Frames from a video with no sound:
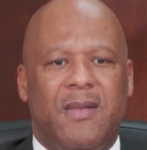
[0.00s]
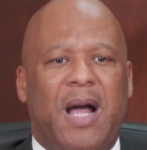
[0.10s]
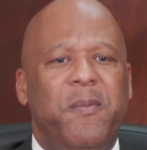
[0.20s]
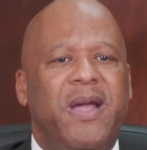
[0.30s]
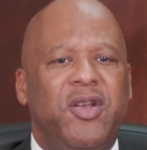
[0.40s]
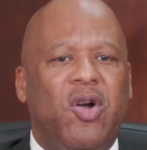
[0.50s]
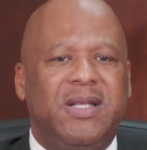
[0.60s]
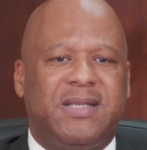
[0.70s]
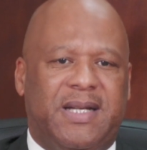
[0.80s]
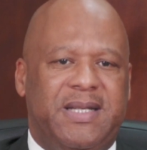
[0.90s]
And we are
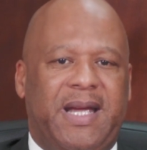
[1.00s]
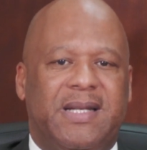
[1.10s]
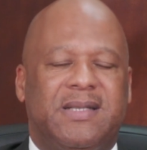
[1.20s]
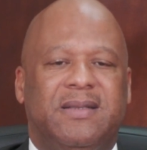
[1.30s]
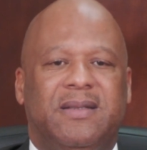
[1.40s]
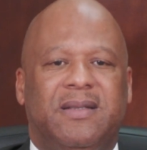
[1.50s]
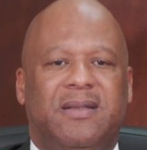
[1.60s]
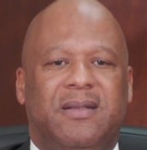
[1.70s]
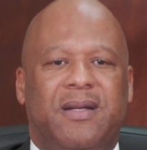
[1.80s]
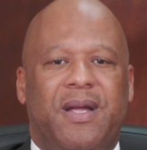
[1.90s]
not done yet.
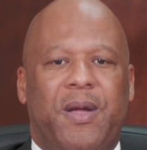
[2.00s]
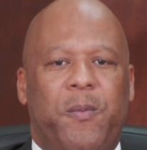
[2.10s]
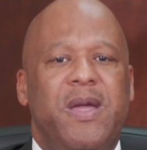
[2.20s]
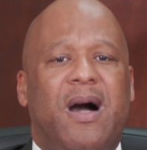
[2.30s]
We